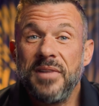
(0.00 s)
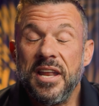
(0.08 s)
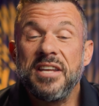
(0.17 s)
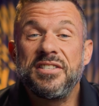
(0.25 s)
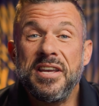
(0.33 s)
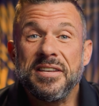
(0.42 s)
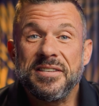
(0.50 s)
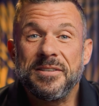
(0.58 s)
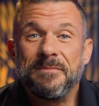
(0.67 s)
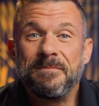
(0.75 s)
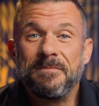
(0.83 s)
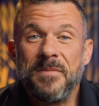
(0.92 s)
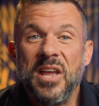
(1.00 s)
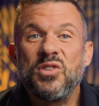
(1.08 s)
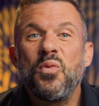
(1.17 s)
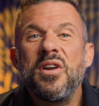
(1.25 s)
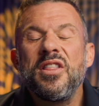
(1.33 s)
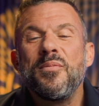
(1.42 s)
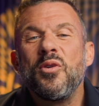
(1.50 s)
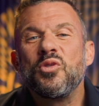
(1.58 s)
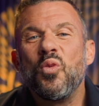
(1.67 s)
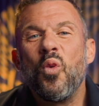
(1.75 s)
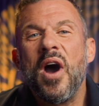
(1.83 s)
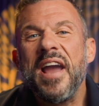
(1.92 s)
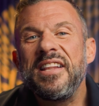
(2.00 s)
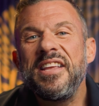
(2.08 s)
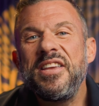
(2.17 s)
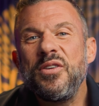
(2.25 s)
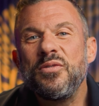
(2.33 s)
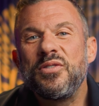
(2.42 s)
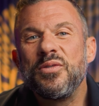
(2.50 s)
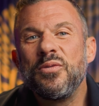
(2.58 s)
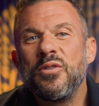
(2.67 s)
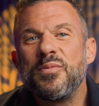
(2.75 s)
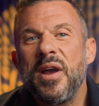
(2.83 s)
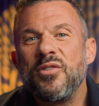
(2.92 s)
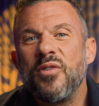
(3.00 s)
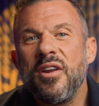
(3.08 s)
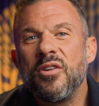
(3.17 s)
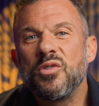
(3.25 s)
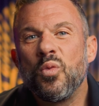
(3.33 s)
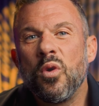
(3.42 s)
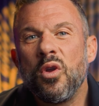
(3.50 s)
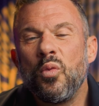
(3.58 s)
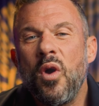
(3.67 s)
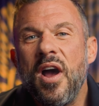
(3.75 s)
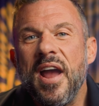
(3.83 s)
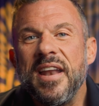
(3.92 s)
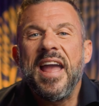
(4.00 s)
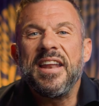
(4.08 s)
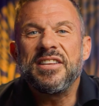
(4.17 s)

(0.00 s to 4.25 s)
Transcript: it exists. It's one of the most widely used tools by traders worldwide, and